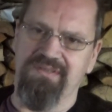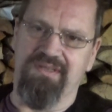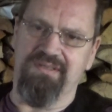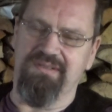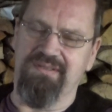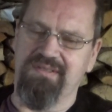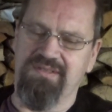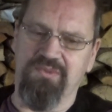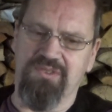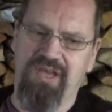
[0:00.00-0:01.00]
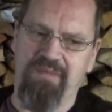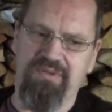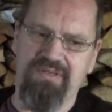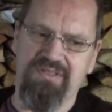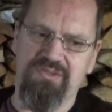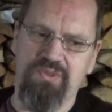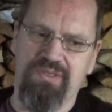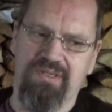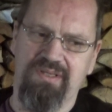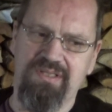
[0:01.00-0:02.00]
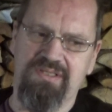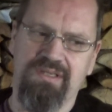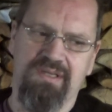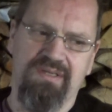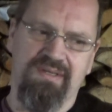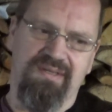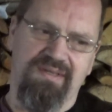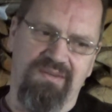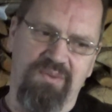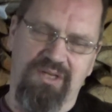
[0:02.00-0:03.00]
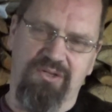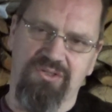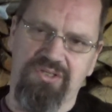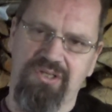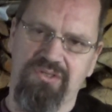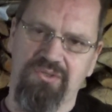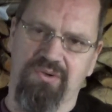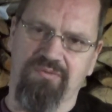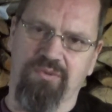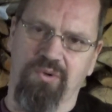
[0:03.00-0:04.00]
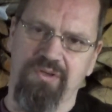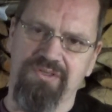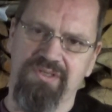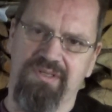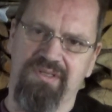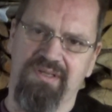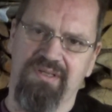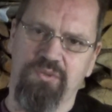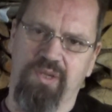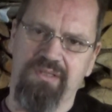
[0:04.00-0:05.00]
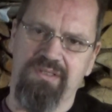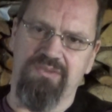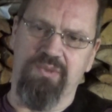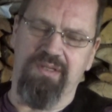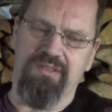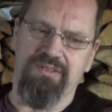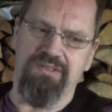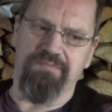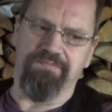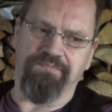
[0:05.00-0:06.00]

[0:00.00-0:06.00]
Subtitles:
Yes, this is what's happening in Sweden. And this will continue, of course, in 2020.